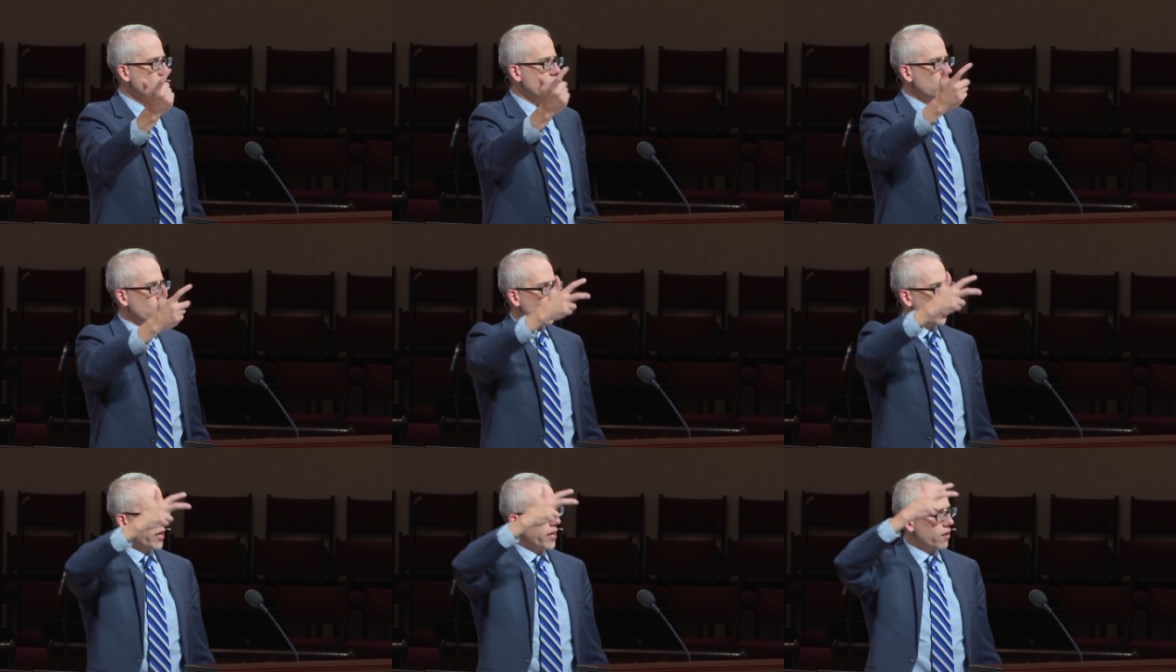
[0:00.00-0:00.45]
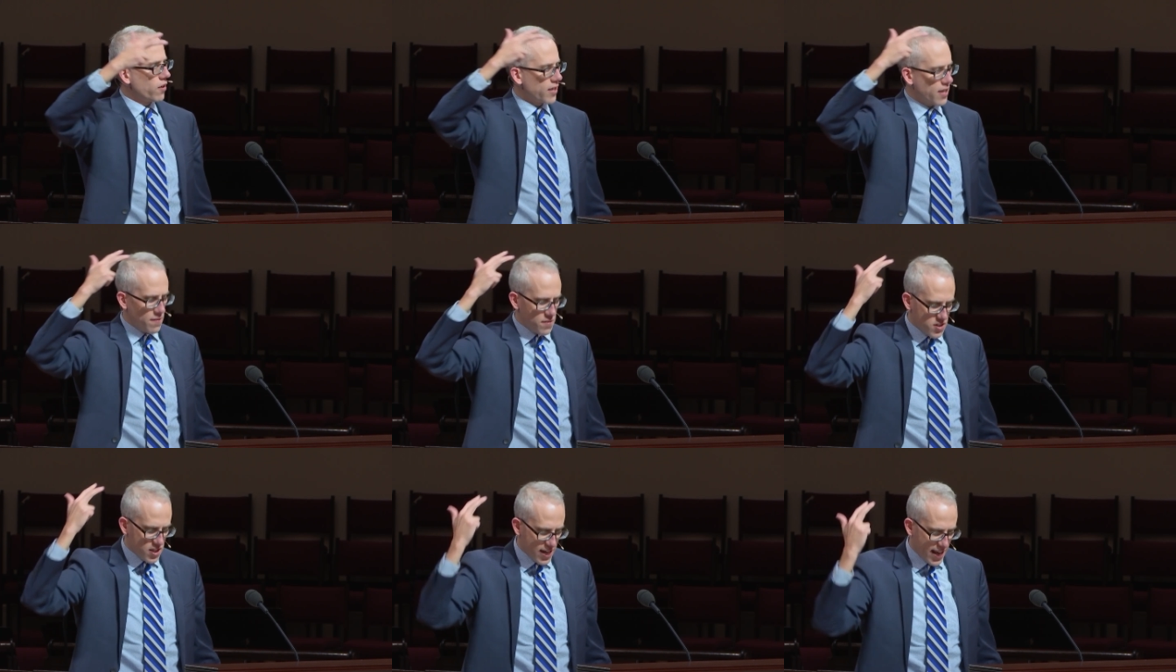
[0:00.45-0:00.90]
Lawyer
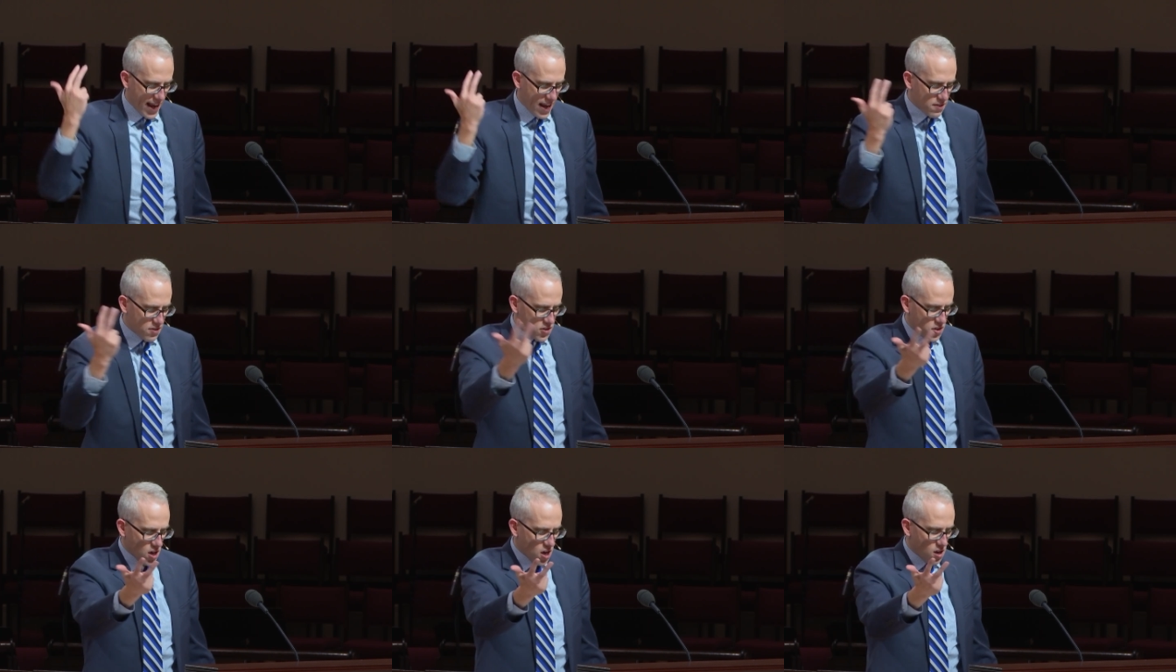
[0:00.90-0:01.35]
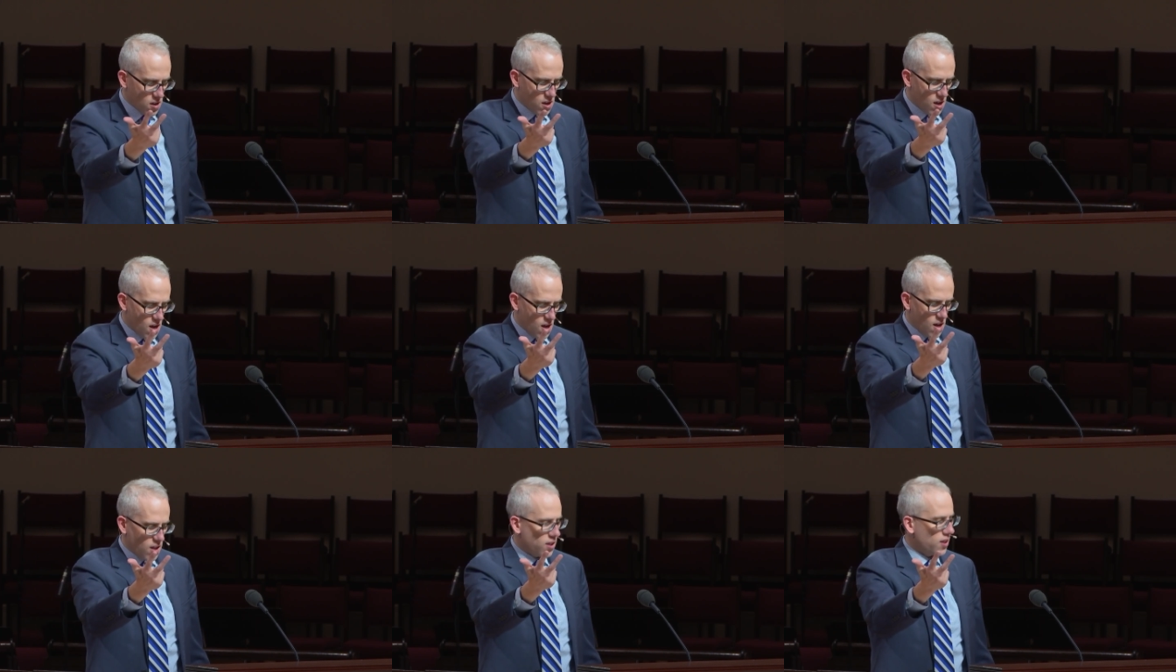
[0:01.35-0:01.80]
gives an answer
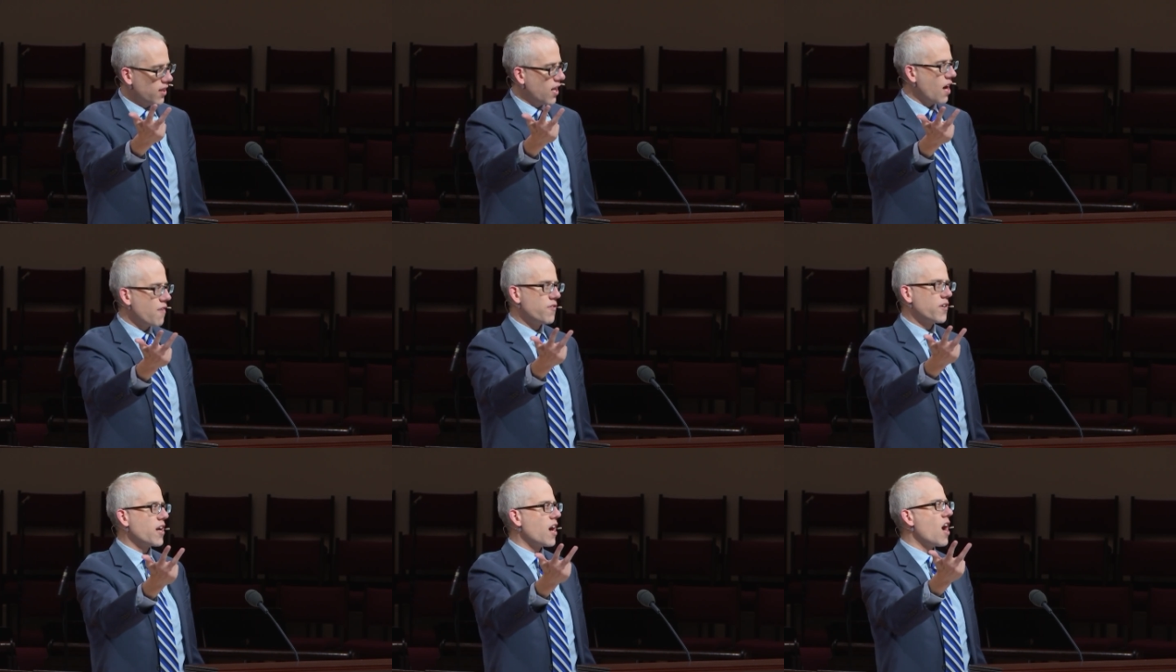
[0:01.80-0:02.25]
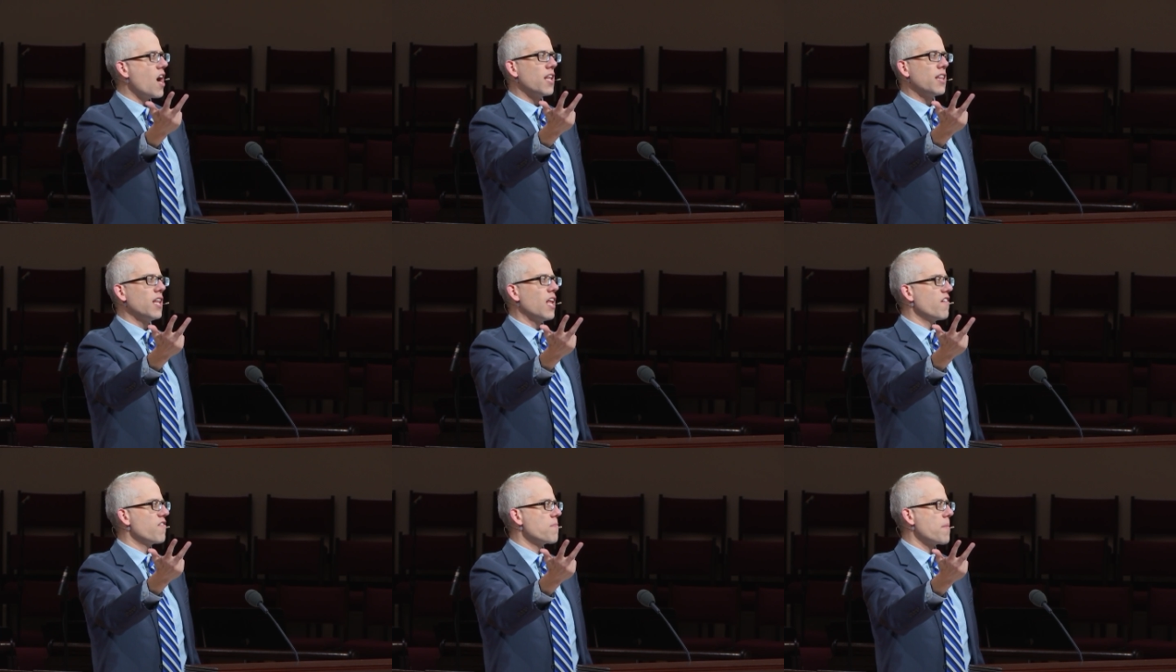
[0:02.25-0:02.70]
love
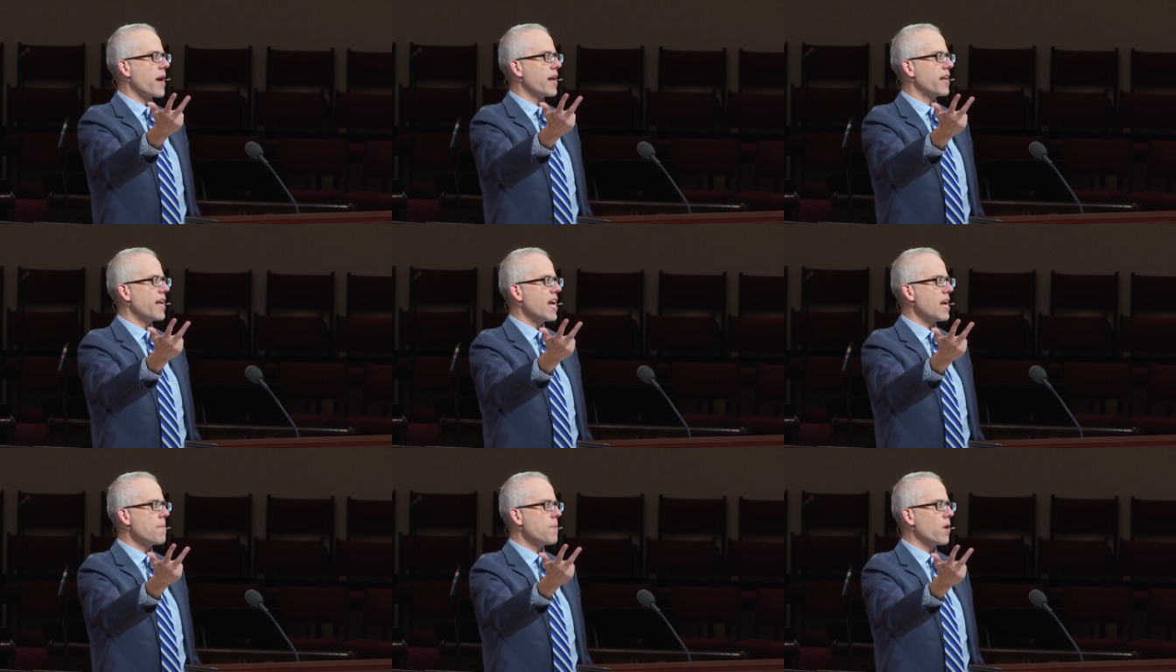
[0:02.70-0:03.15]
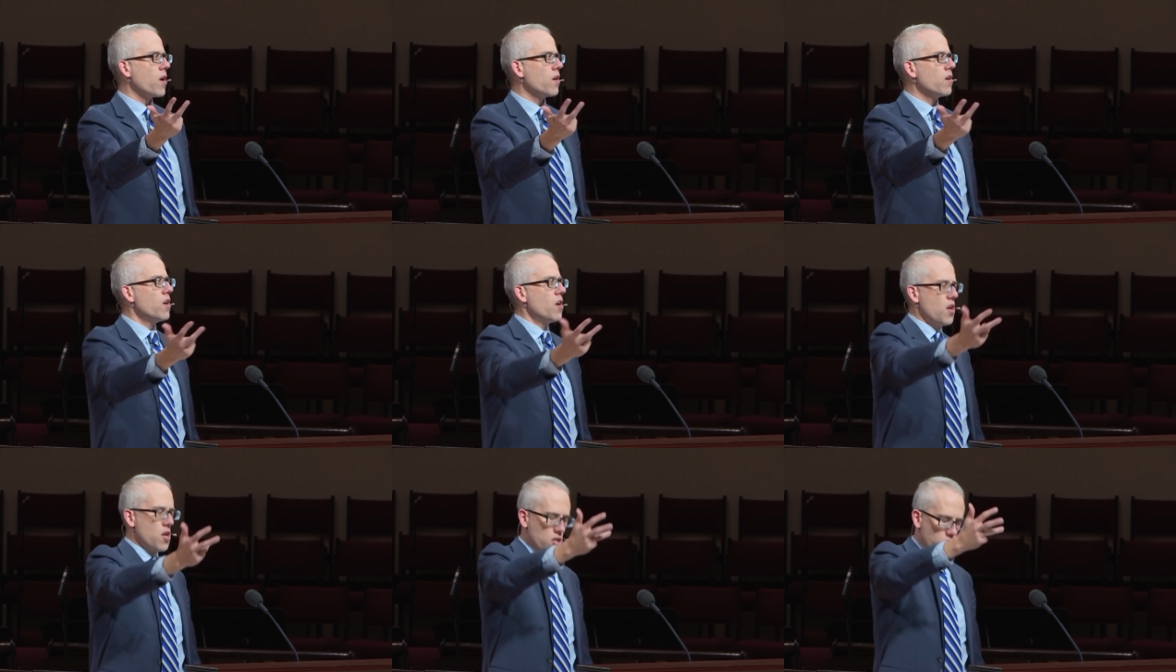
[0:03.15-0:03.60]
God, love my neighbor.